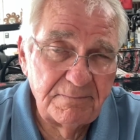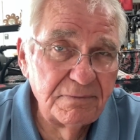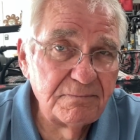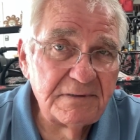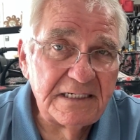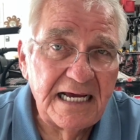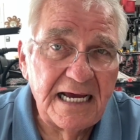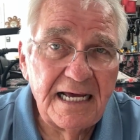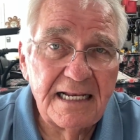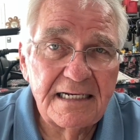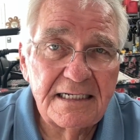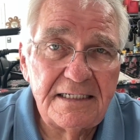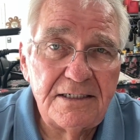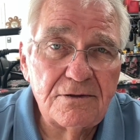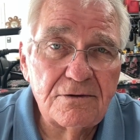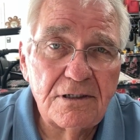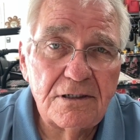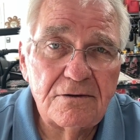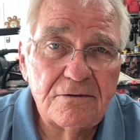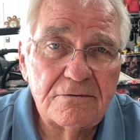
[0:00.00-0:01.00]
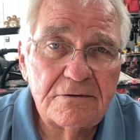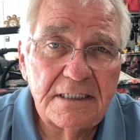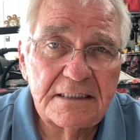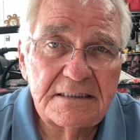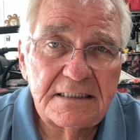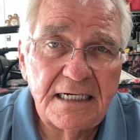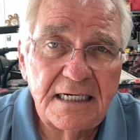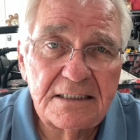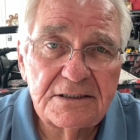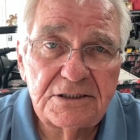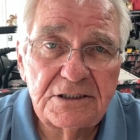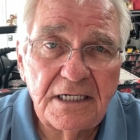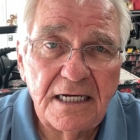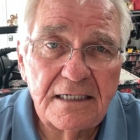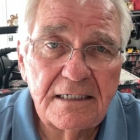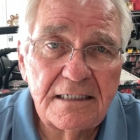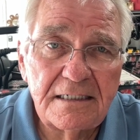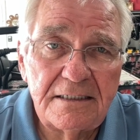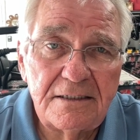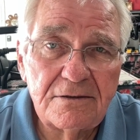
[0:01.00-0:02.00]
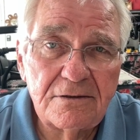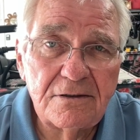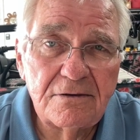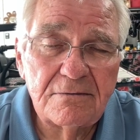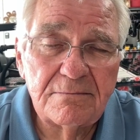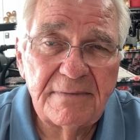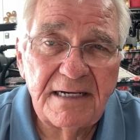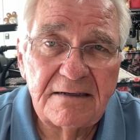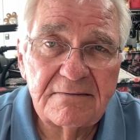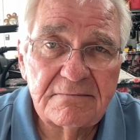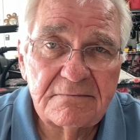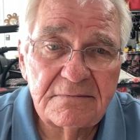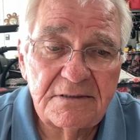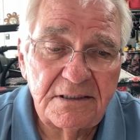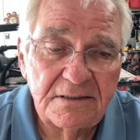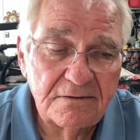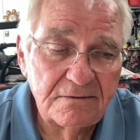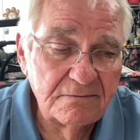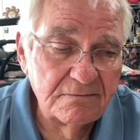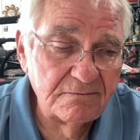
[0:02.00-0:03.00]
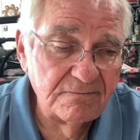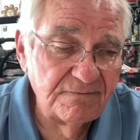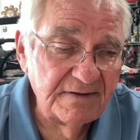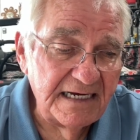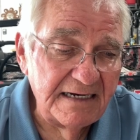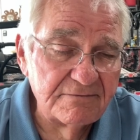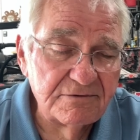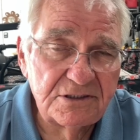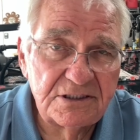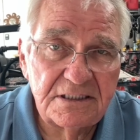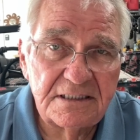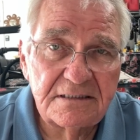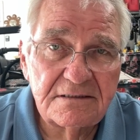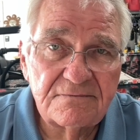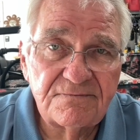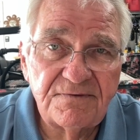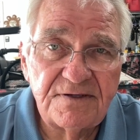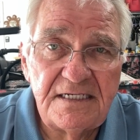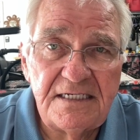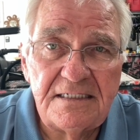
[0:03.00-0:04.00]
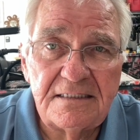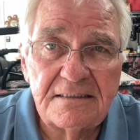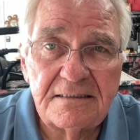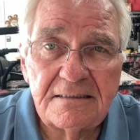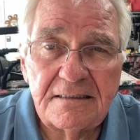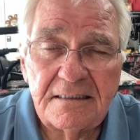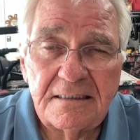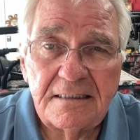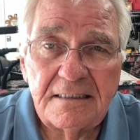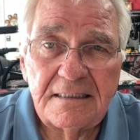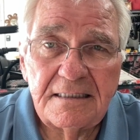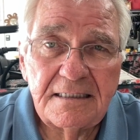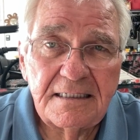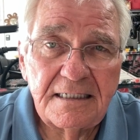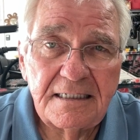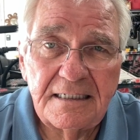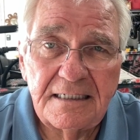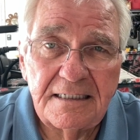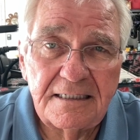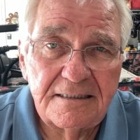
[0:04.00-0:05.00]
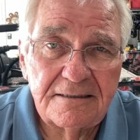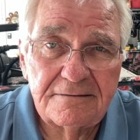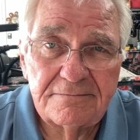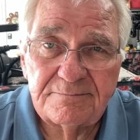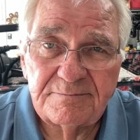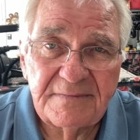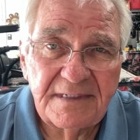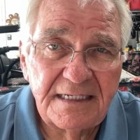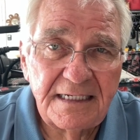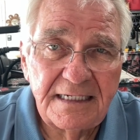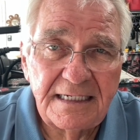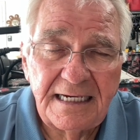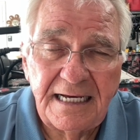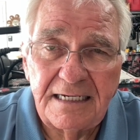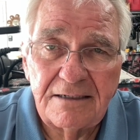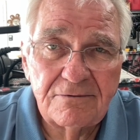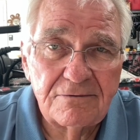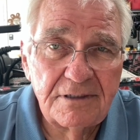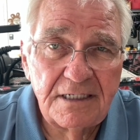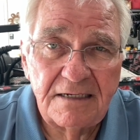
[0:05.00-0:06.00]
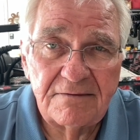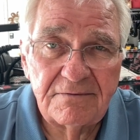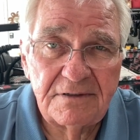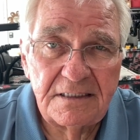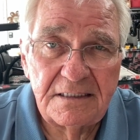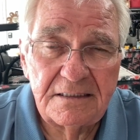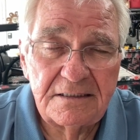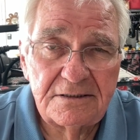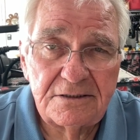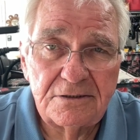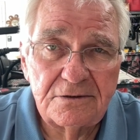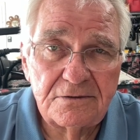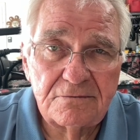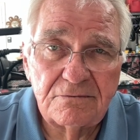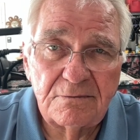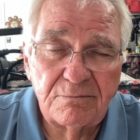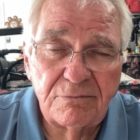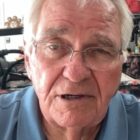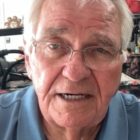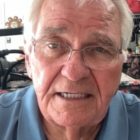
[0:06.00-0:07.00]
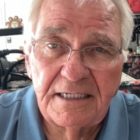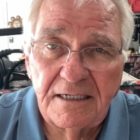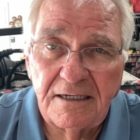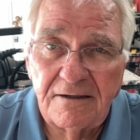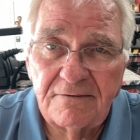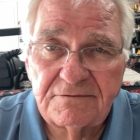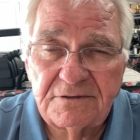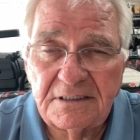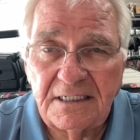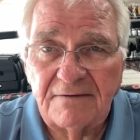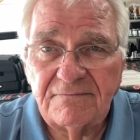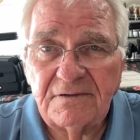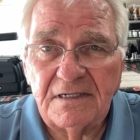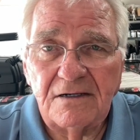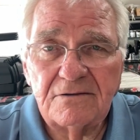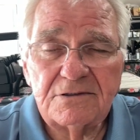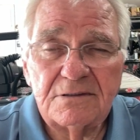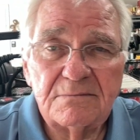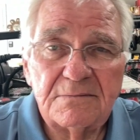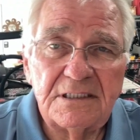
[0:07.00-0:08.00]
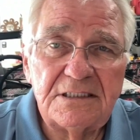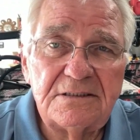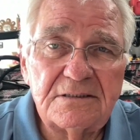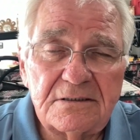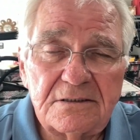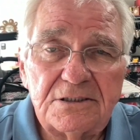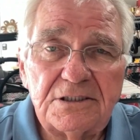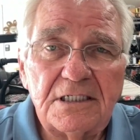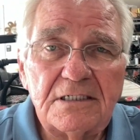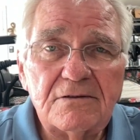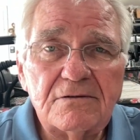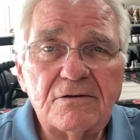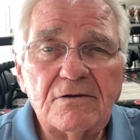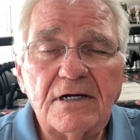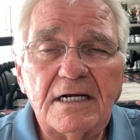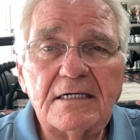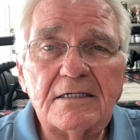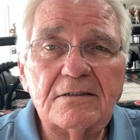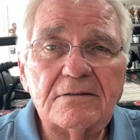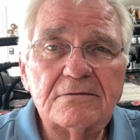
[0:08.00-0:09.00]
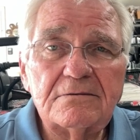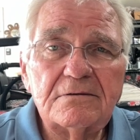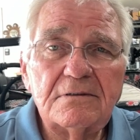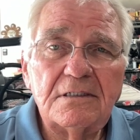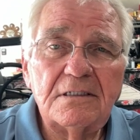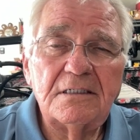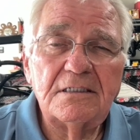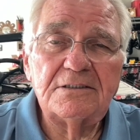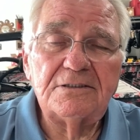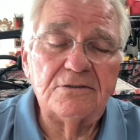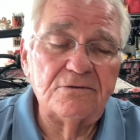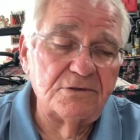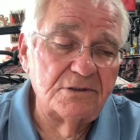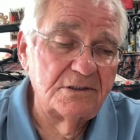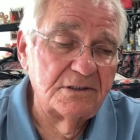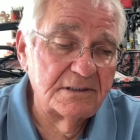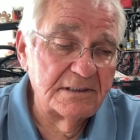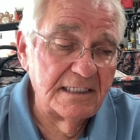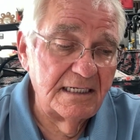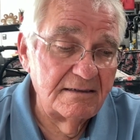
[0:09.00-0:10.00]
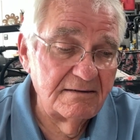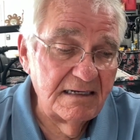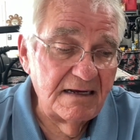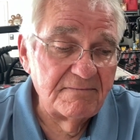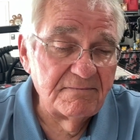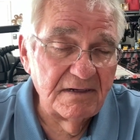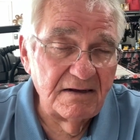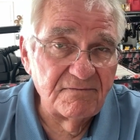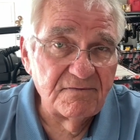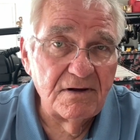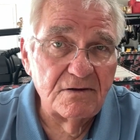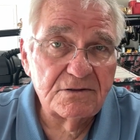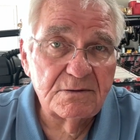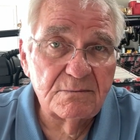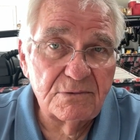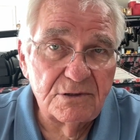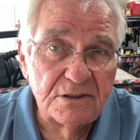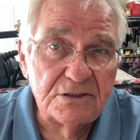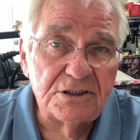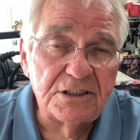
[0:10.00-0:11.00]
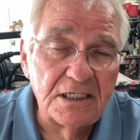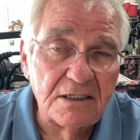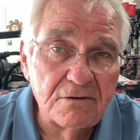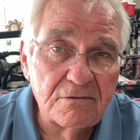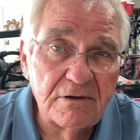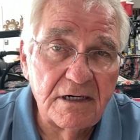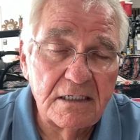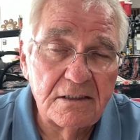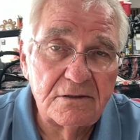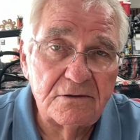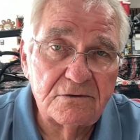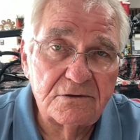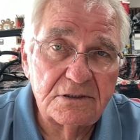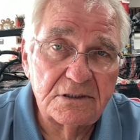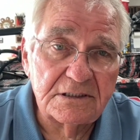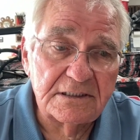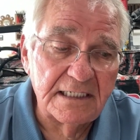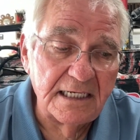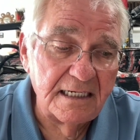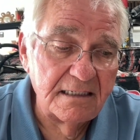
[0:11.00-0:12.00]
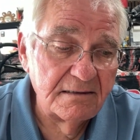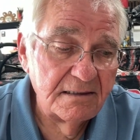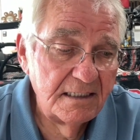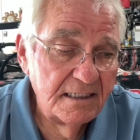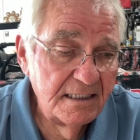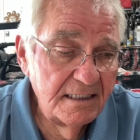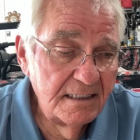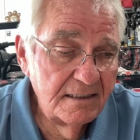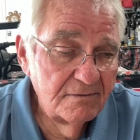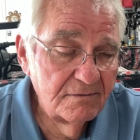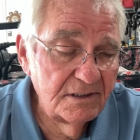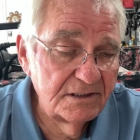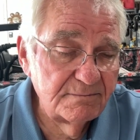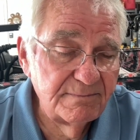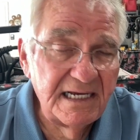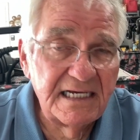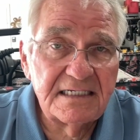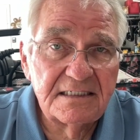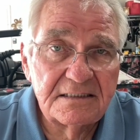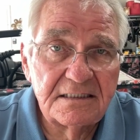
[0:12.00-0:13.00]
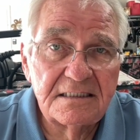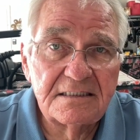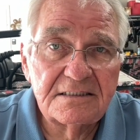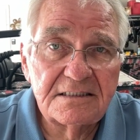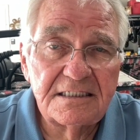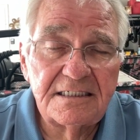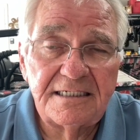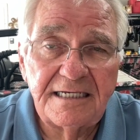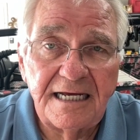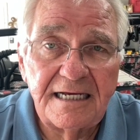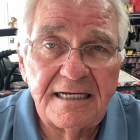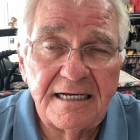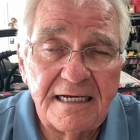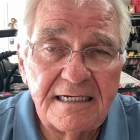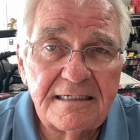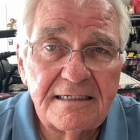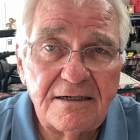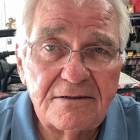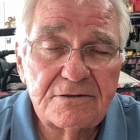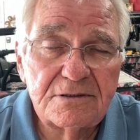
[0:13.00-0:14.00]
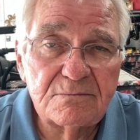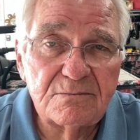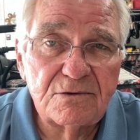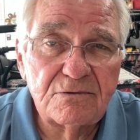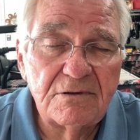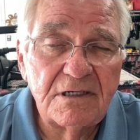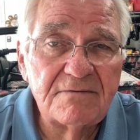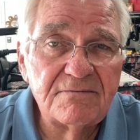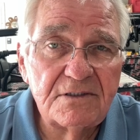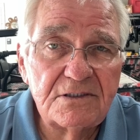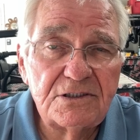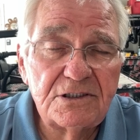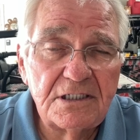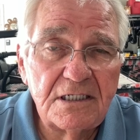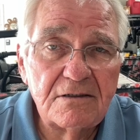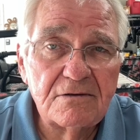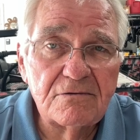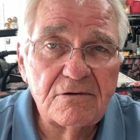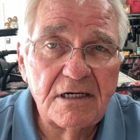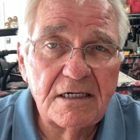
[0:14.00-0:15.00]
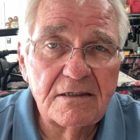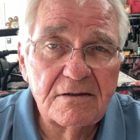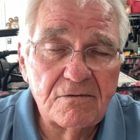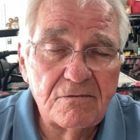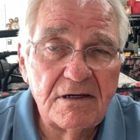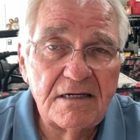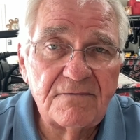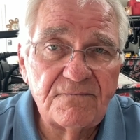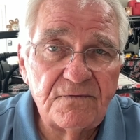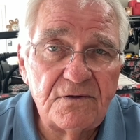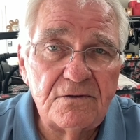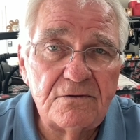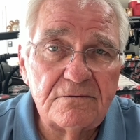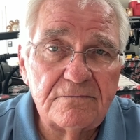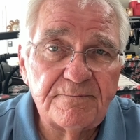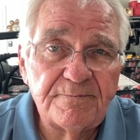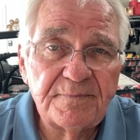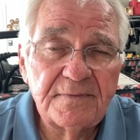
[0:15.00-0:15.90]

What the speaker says: tie a leader on. I tie a shock leader on about 5-6 feet. And I don't have any issues with breakoffs. And I've caught some decent shell cracker using this line. I've caught some good shell cracker using this line. When I was back in Tennessee, I caught some 12-inch shell cracker, quite a few,